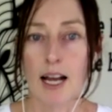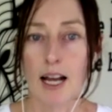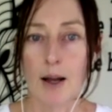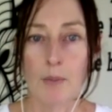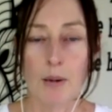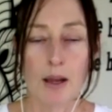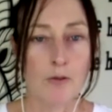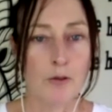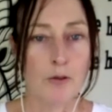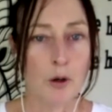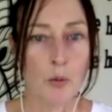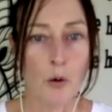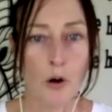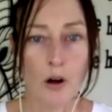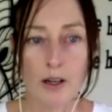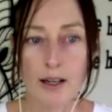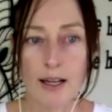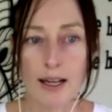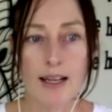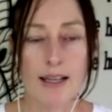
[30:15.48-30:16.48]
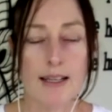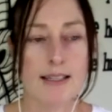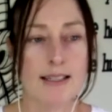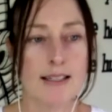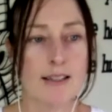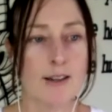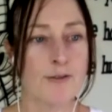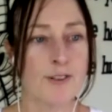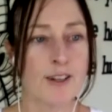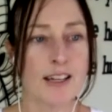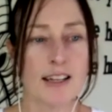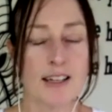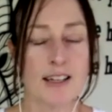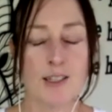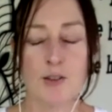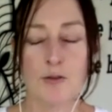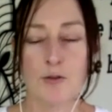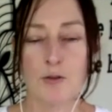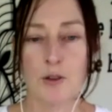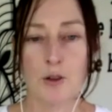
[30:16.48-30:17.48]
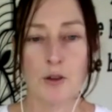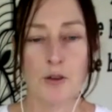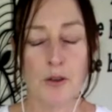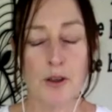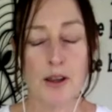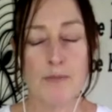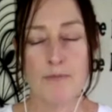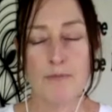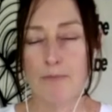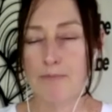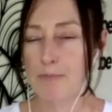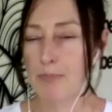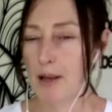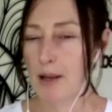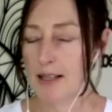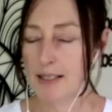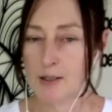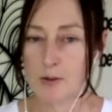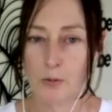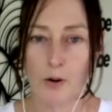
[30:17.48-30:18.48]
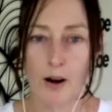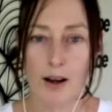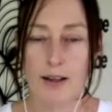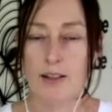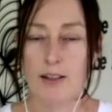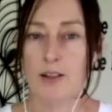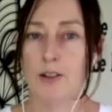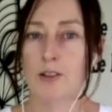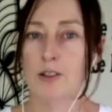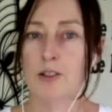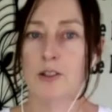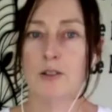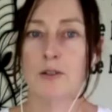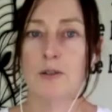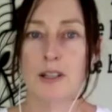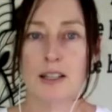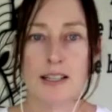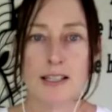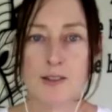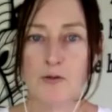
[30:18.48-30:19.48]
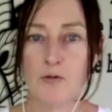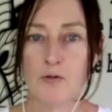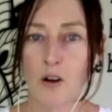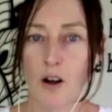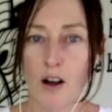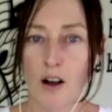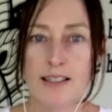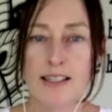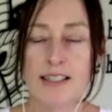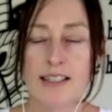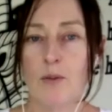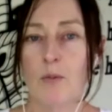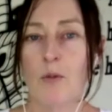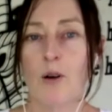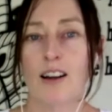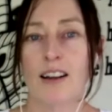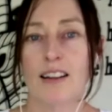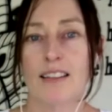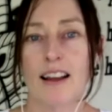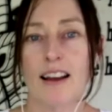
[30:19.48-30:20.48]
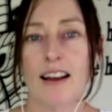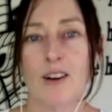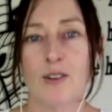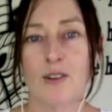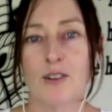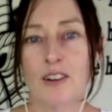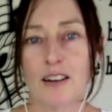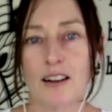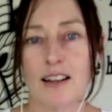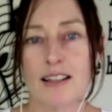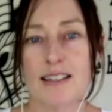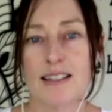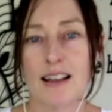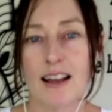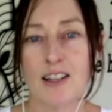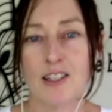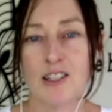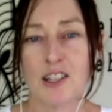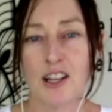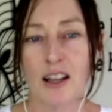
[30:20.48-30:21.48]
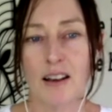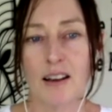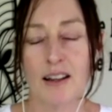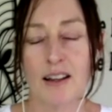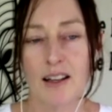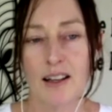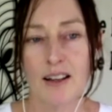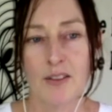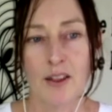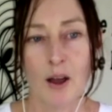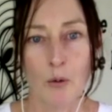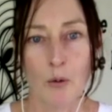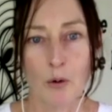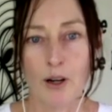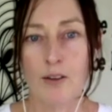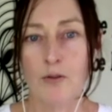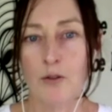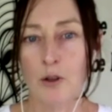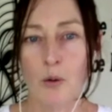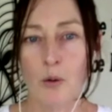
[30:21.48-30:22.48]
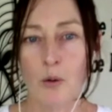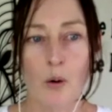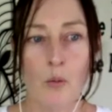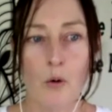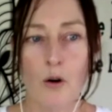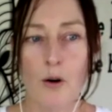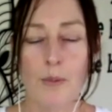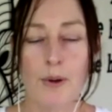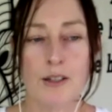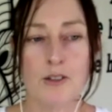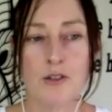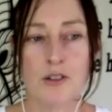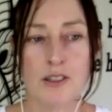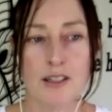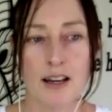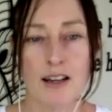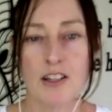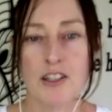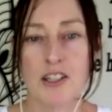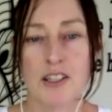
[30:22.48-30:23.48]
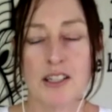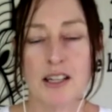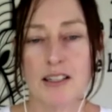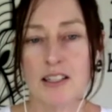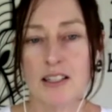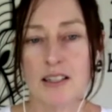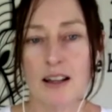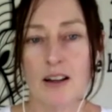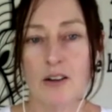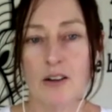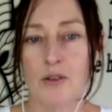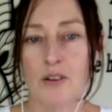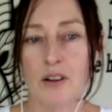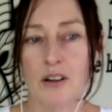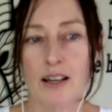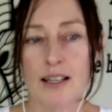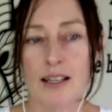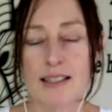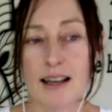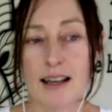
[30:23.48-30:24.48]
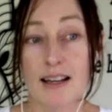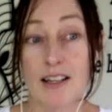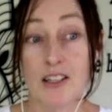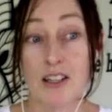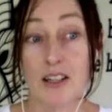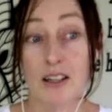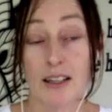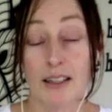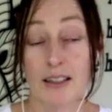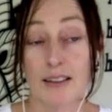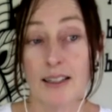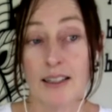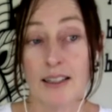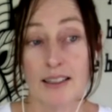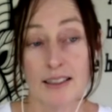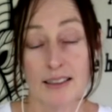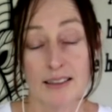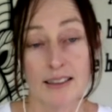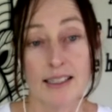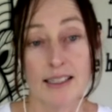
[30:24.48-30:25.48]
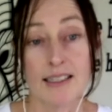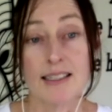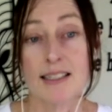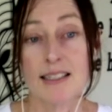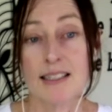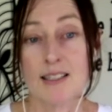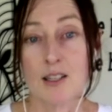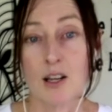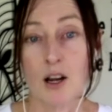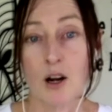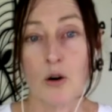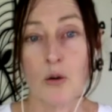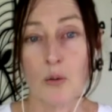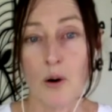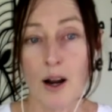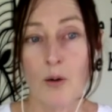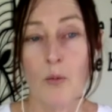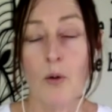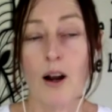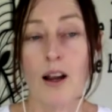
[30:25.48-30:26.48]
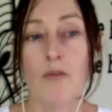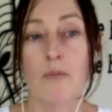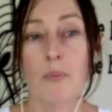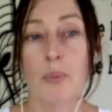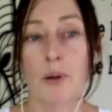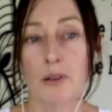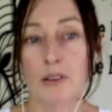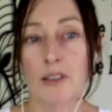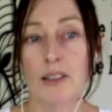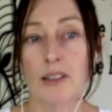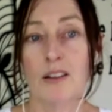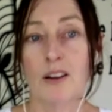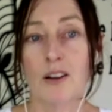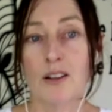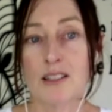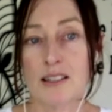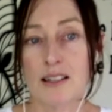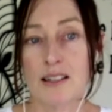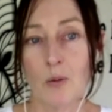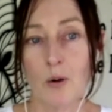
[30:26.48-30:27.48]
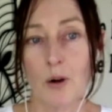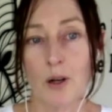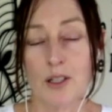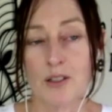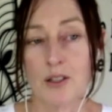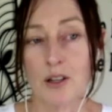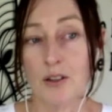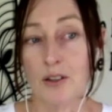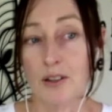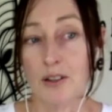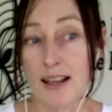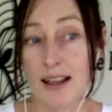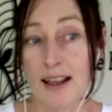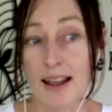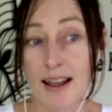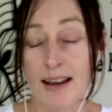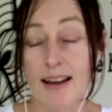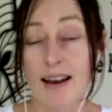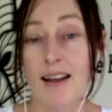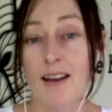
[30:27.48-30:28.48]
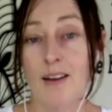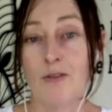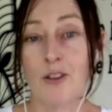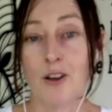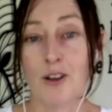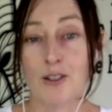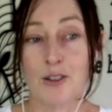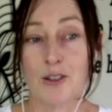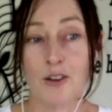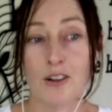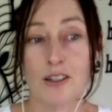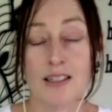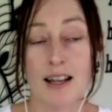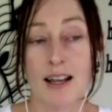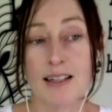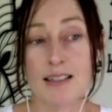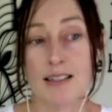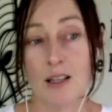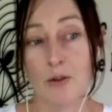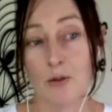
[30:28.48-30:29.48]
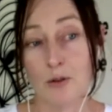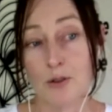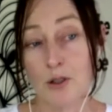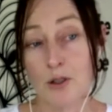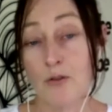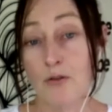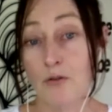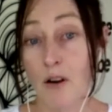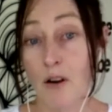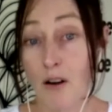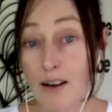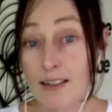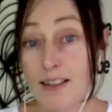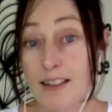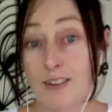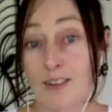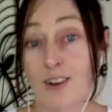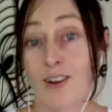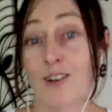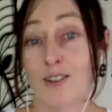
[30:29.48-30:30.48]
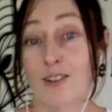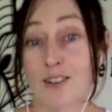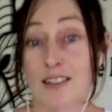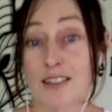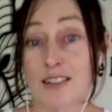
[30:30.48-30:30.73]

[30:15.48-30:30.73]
If you want to get yourself an interview, the best way you can do it is find someone in that organization that will give you a warm introduction into that organization. And LinkedIn's a great way of building those networks so you can have those contacts, and also finding those